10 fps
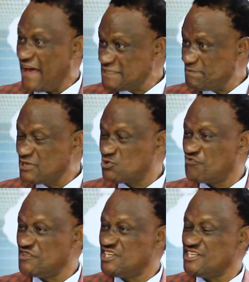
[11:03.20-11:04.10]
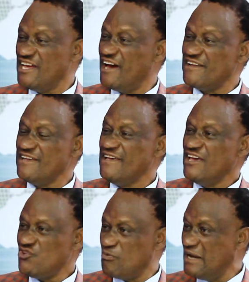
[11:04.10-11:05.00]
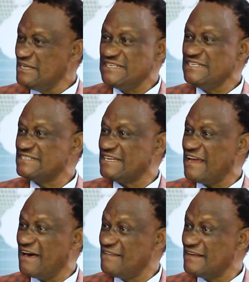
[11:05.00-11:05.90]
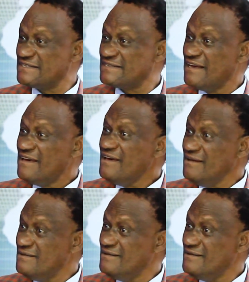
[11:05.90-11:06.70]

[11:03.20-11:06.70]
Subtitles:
aspects of engineering, humanities and others, and